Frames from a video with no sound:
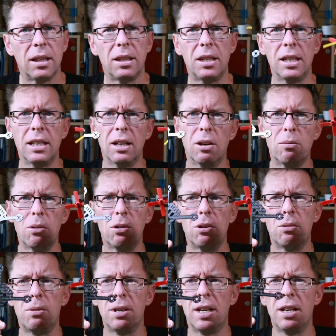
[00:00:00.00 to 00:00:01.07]
the
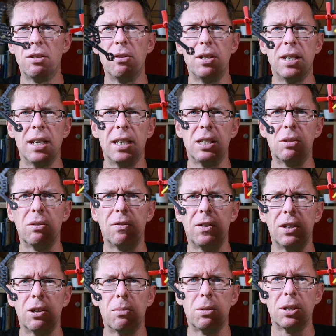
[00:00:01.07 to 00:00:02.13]
Aurora 100 into a
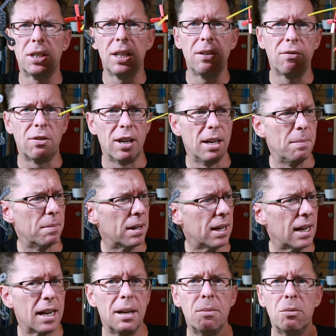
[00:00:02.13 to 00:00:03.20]
Firer 110 frame
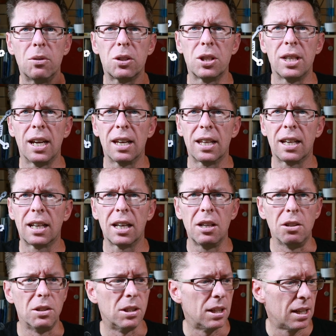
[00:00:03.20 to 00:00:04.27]
and we'll see how that
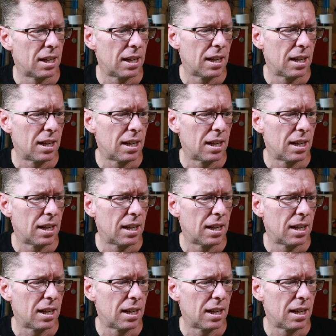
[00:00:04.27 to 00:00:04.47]
goes.